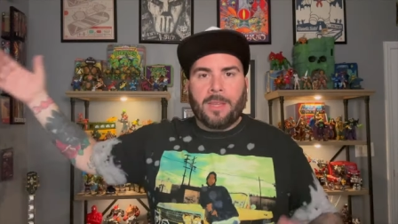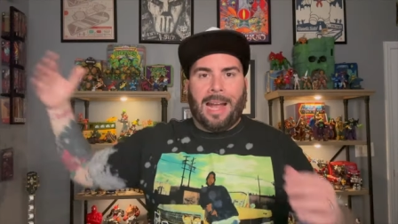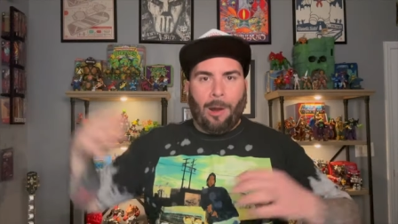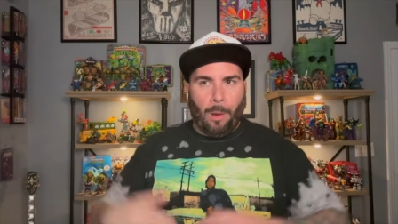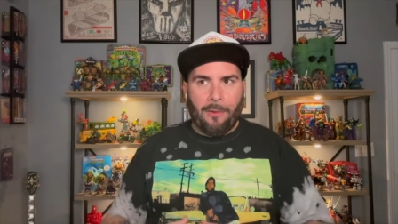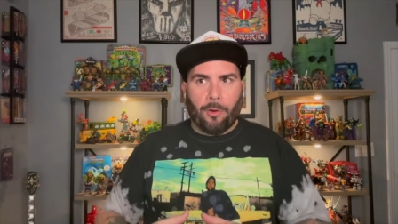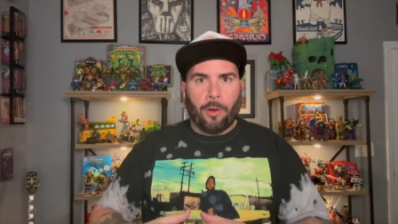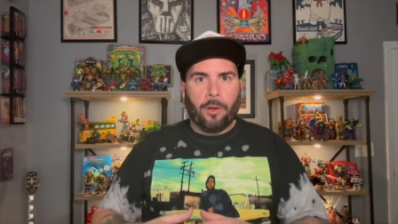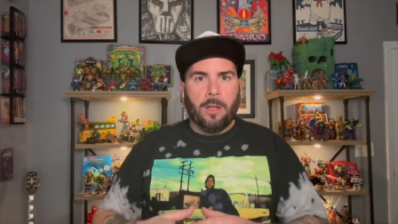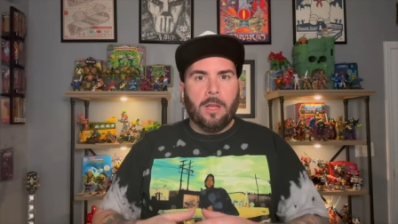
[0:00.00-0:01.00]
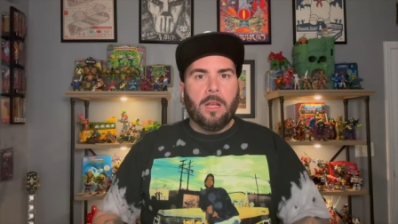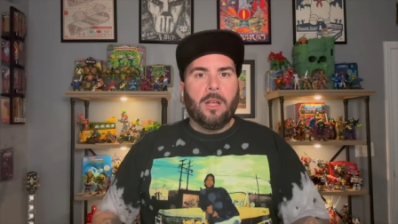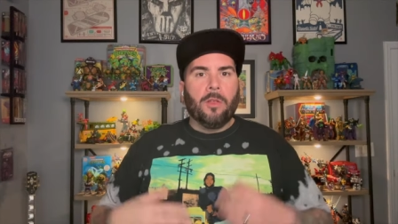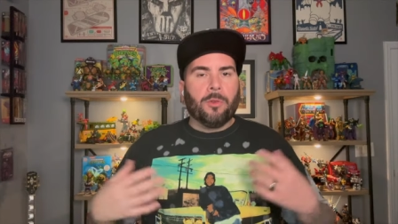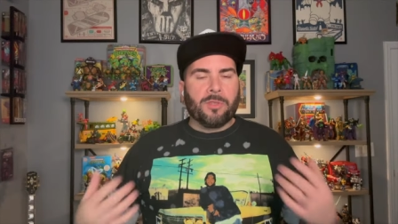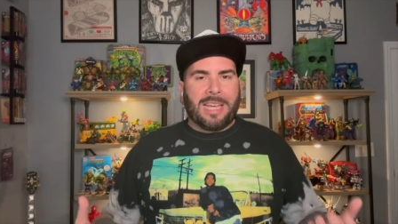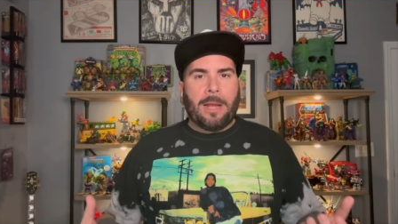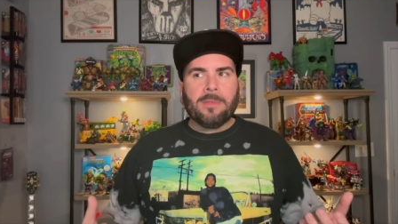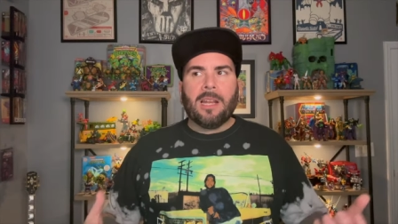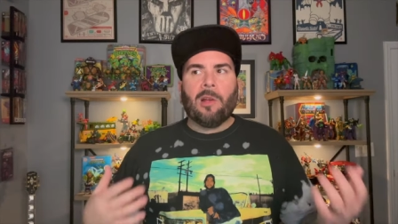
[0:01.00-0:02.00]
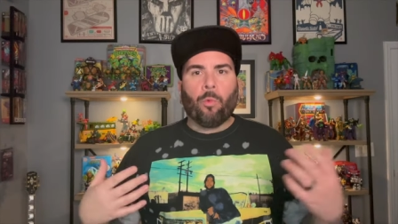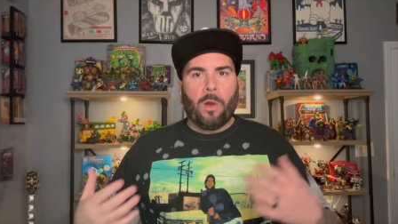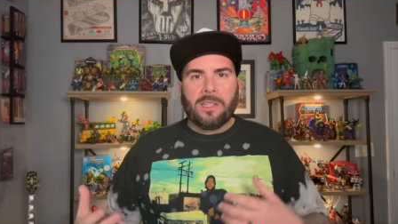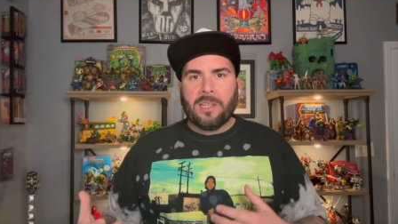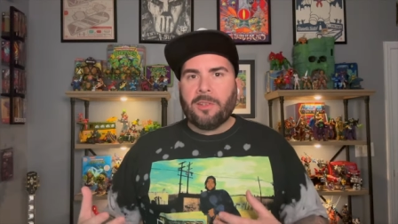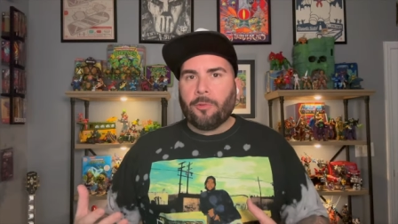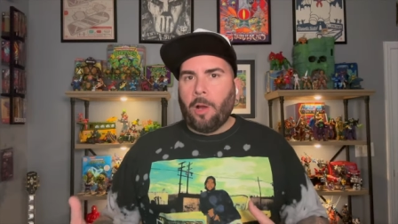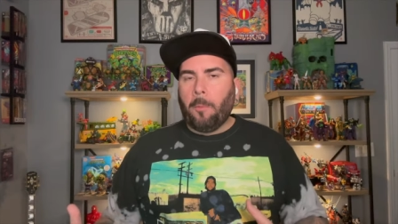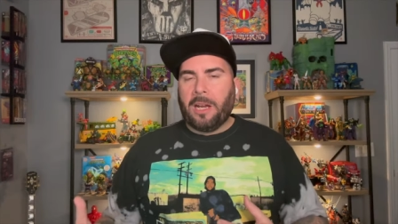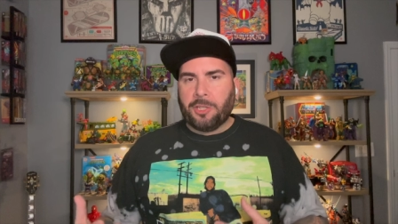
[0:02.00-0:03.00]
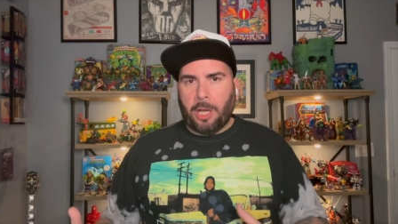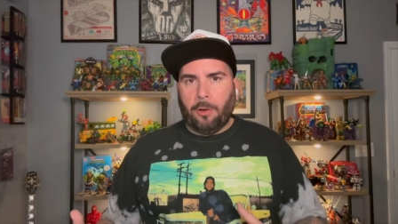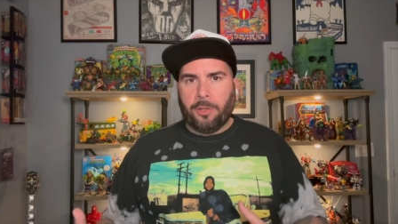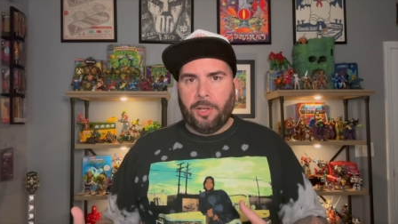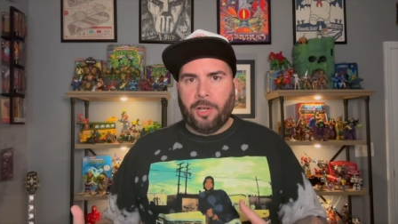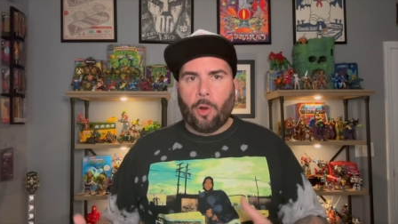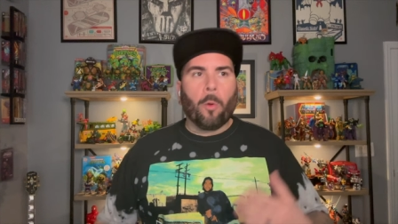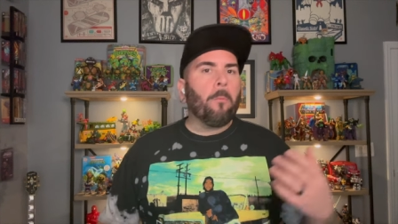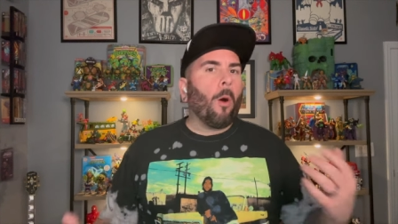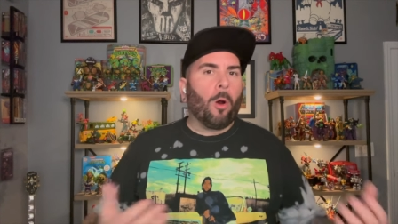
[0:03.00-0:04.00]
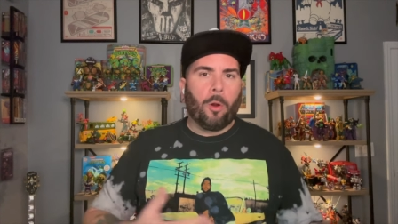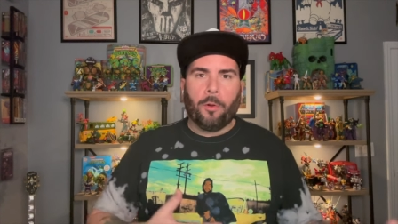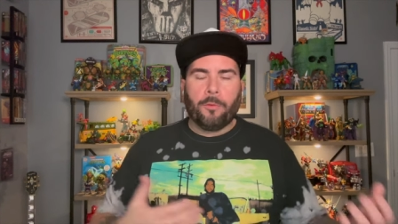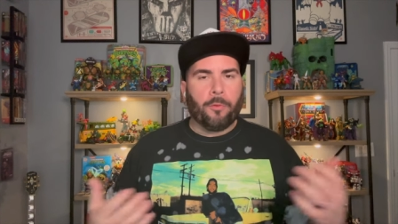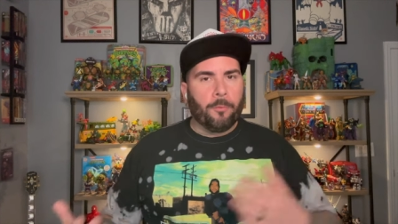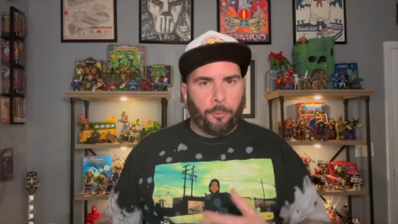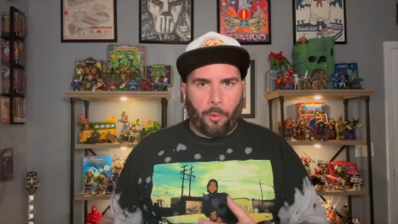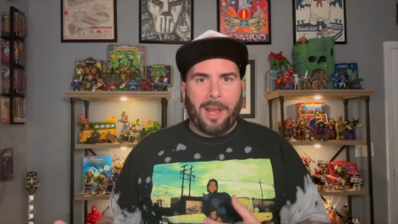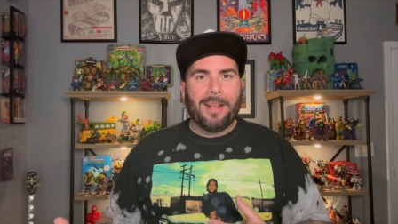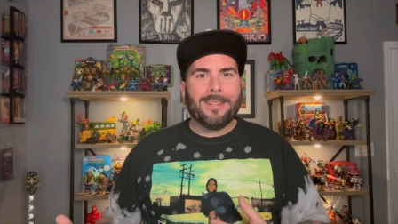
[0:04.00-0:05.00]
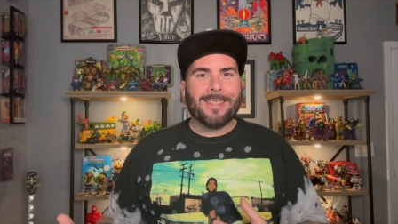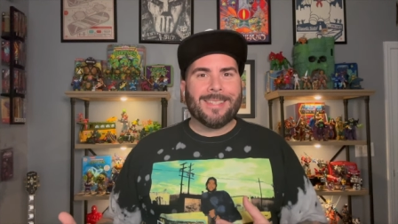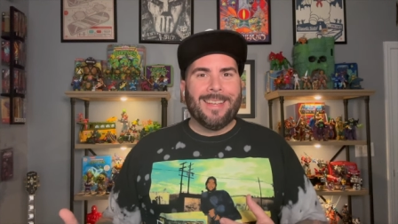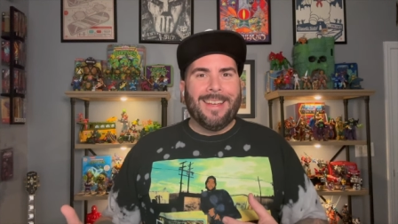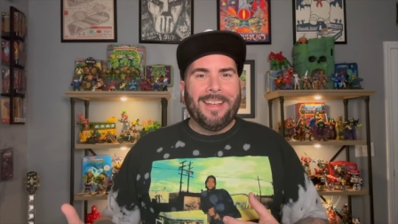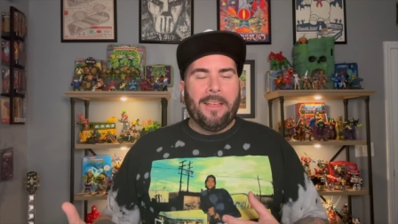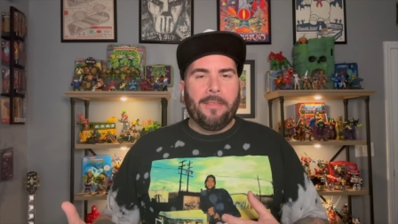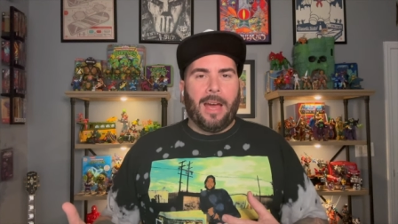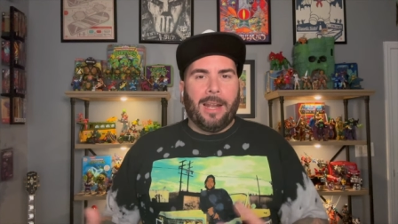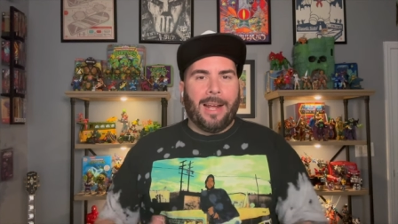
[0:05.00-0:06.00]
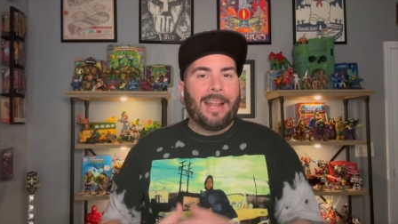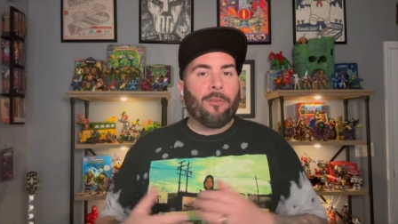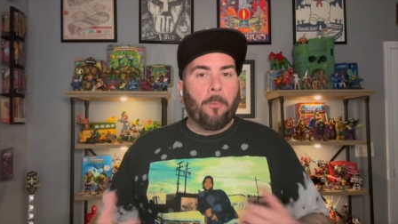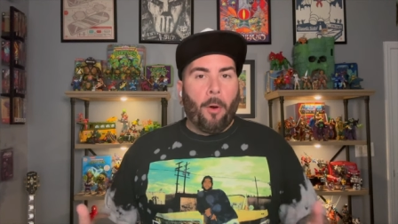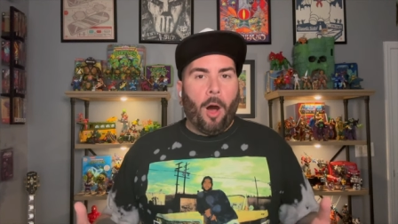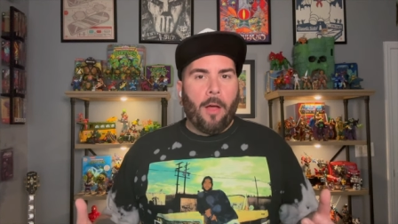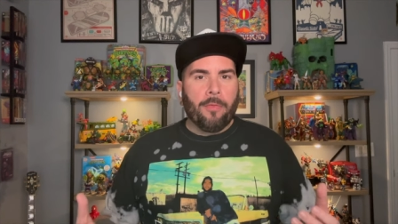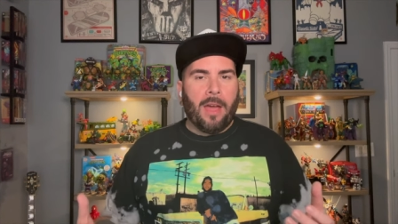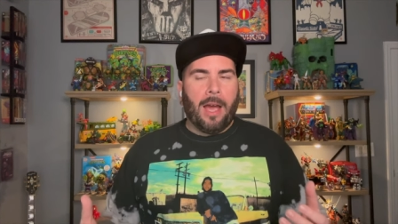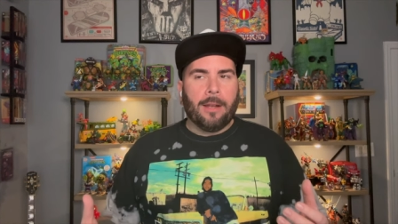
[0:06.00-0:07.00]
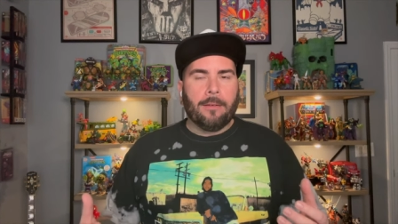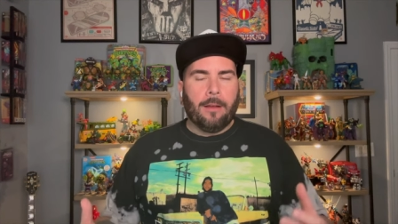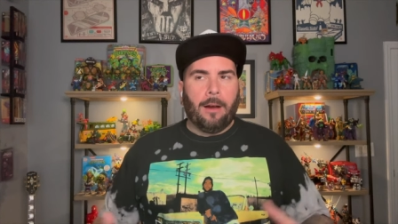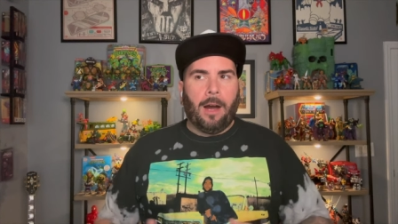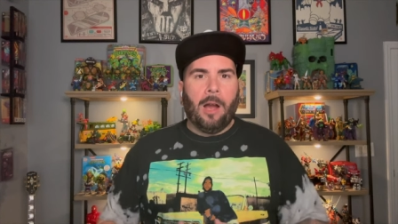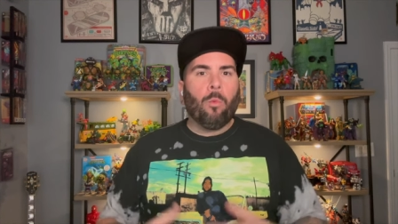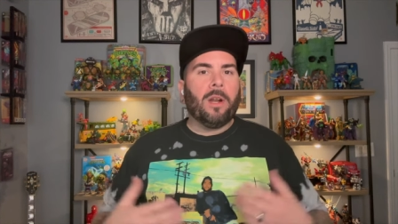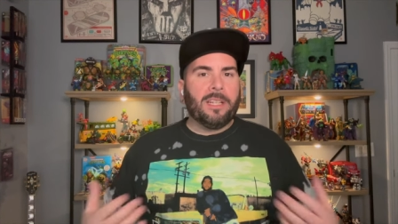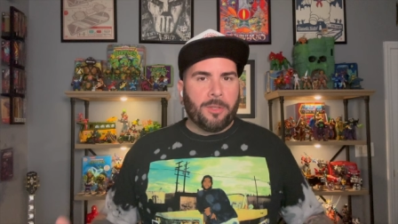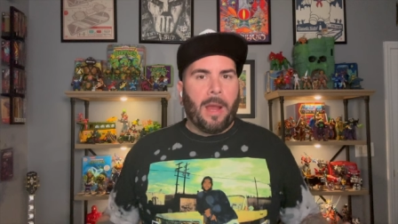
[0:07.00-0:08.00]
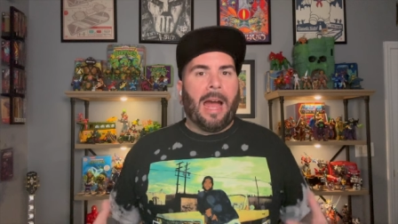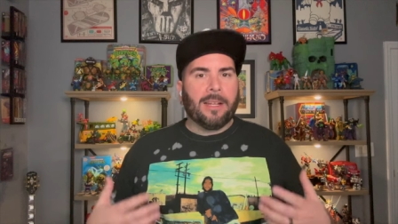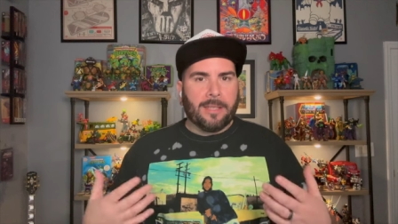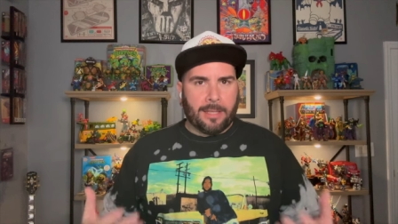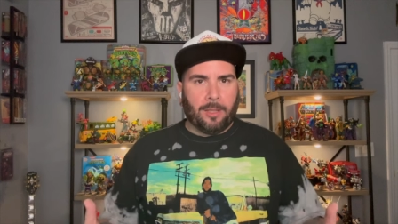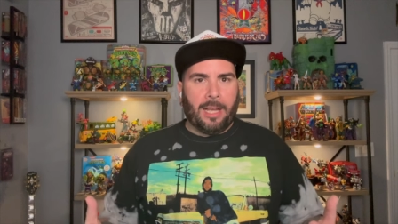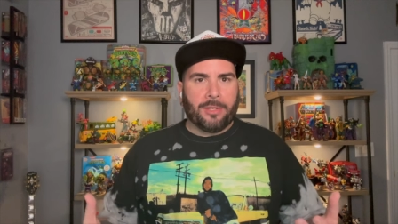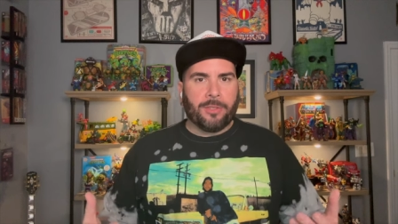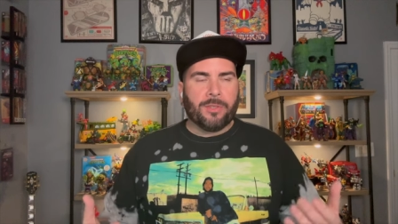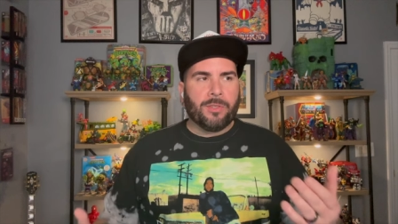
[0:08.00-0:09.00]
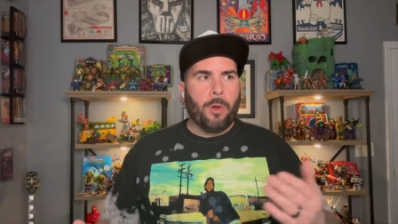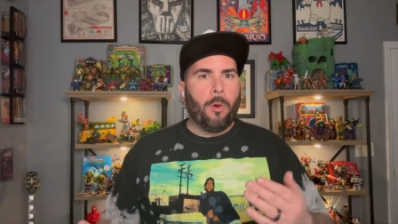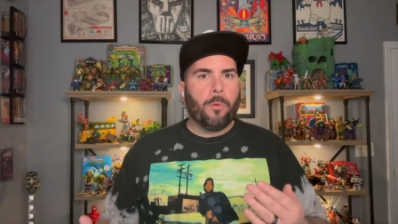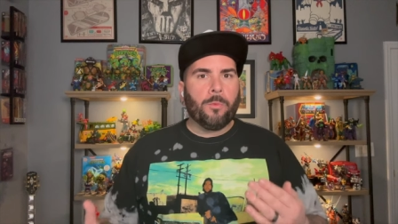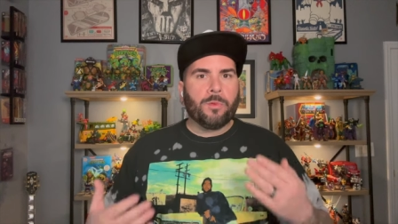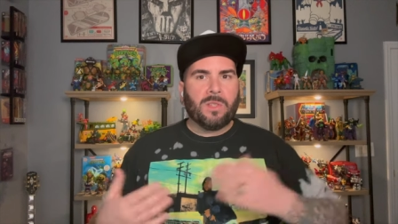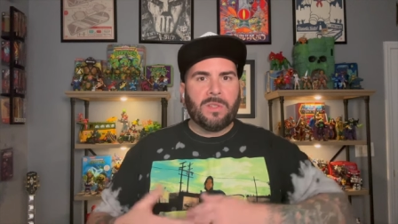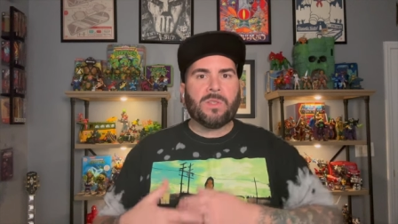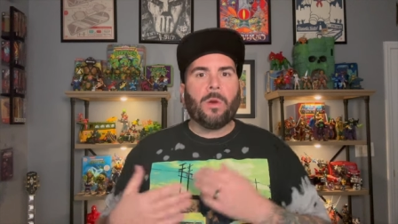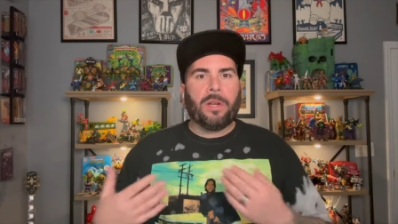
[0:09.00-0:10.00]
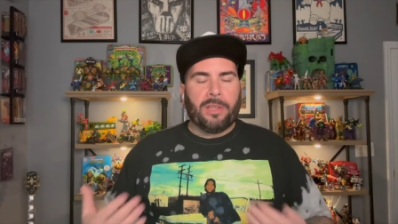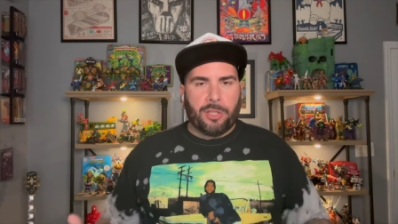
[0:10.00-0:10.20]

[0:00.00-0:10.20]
However, there's games that I rented throughout my childhood or borrowed from friends that I never bought that I wanted to add to the collection. So since starting the